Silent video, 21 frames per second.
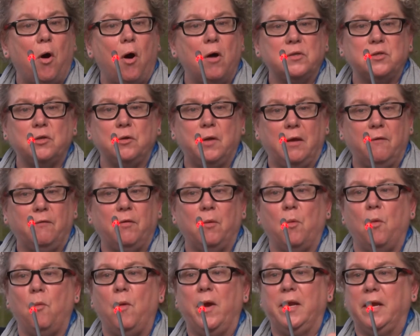also give
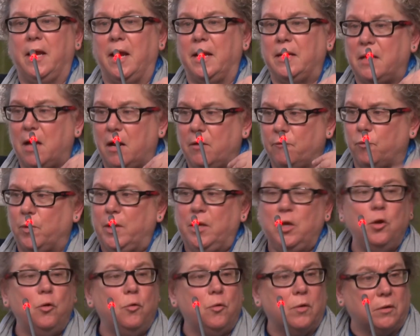them a way to get kind of
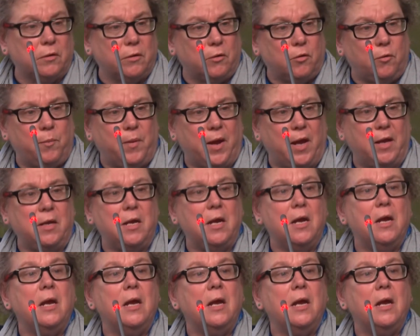renewed a little bit,